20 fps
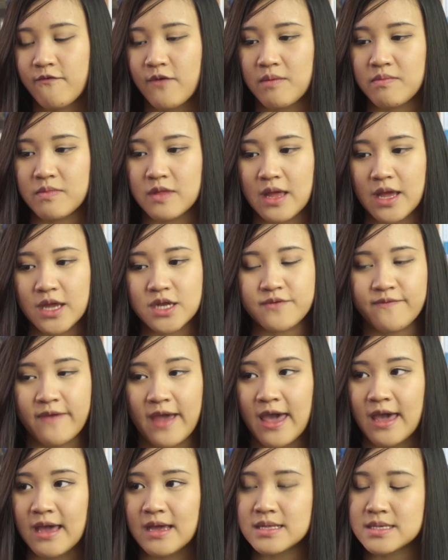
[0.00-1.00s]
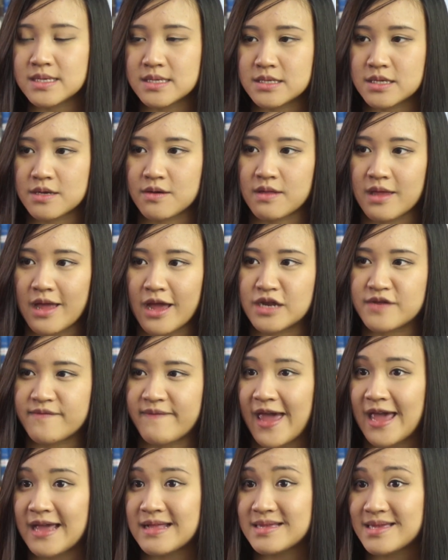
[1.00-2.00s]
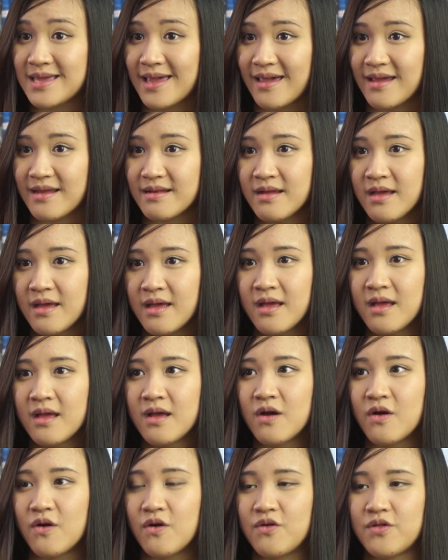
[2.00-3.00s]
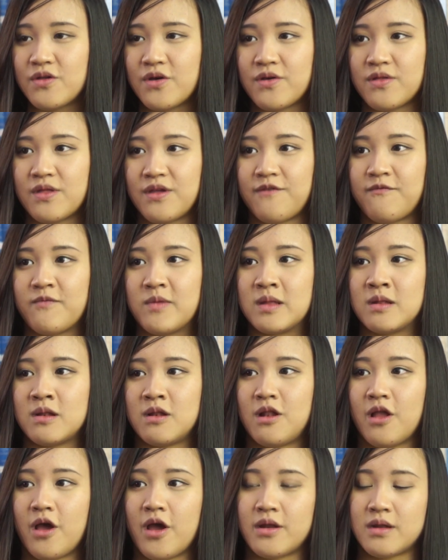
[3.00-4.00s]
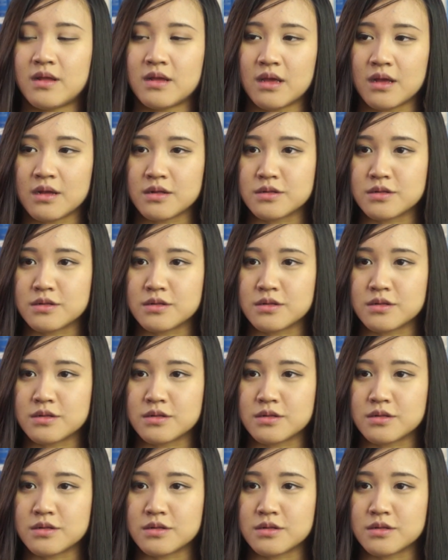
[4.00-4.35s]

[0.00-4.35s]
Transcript: from the age of 8 until the age of 18. Although they've been learning